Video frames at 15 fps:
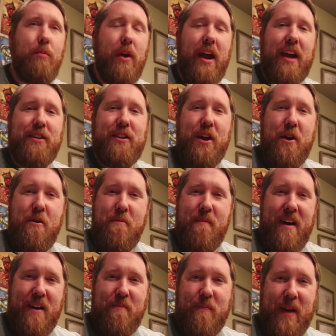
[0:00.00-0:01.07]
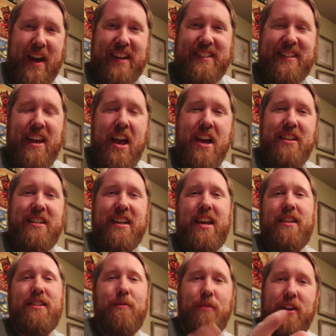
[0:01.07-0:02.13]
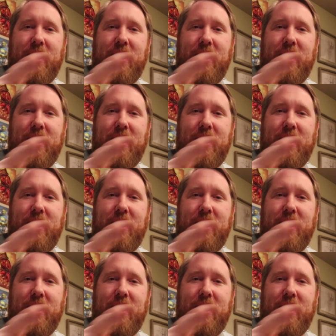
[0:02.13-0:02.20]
but I do my best to get some